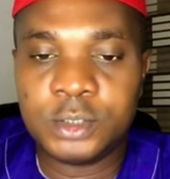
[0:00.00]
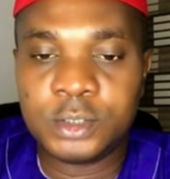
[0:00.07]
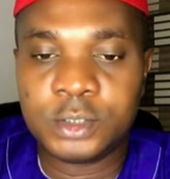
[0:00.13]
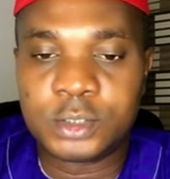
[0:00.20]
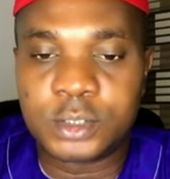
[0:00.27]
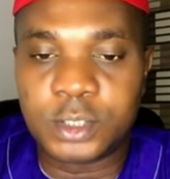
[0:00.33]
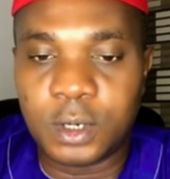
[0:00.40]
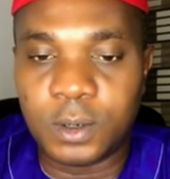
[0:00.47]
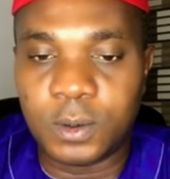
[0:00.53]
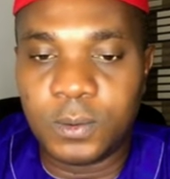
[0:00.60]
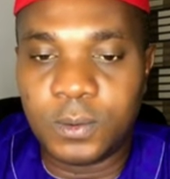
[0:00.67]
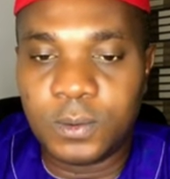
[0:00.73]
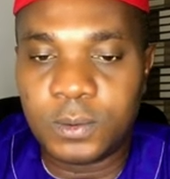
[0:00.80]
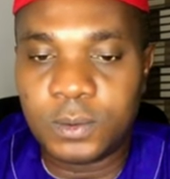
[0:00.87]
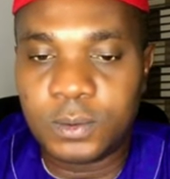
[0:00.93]

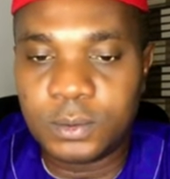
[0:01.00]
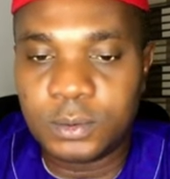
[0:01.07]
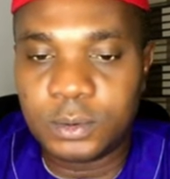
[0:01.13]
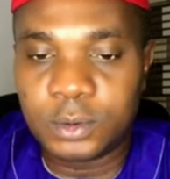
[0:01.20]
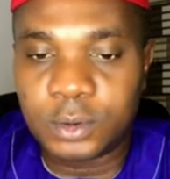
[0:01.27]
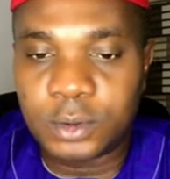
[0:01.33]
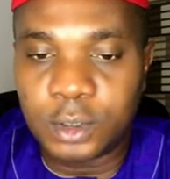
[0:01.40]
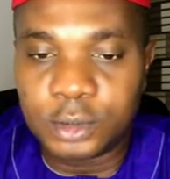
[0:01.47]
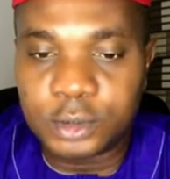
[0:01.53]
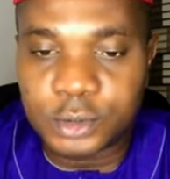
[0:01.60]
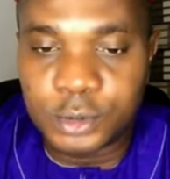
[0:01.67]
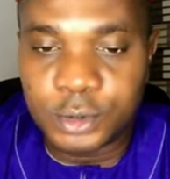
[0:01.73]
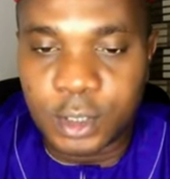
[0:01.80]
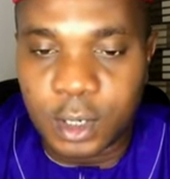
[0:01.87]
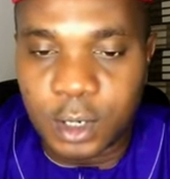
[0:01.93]
So Go
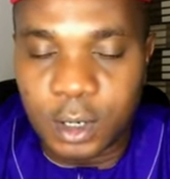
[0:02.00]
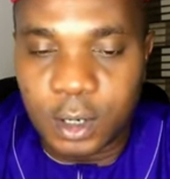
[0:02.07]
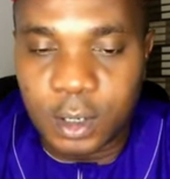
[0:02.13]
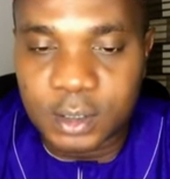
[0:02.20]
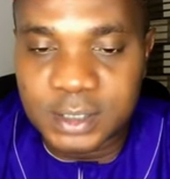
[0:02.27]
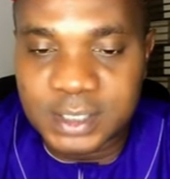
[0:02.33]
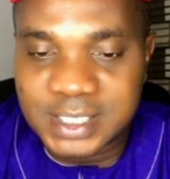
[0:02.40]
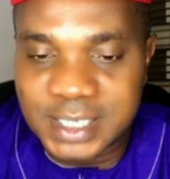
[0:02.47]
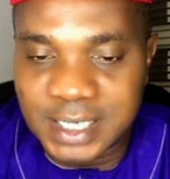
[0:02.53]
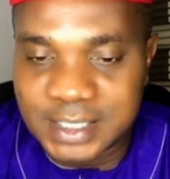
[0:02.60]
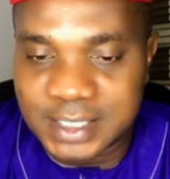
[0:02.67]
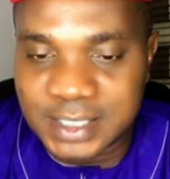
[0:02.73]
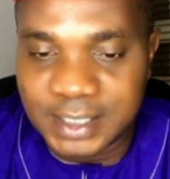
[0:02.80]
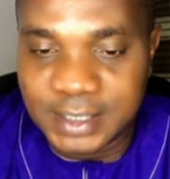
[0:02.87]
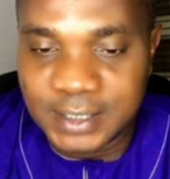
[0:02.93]
to your
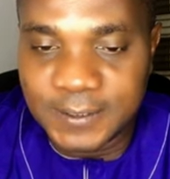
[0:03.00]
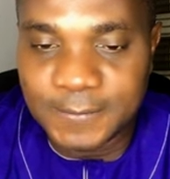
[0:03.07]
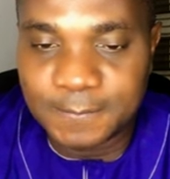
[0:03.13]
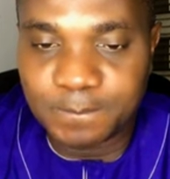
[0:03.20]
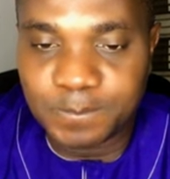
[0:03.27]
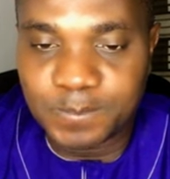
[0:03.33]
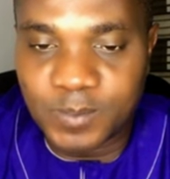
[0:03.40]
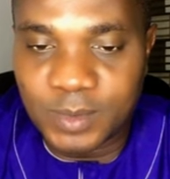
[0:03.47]
setting,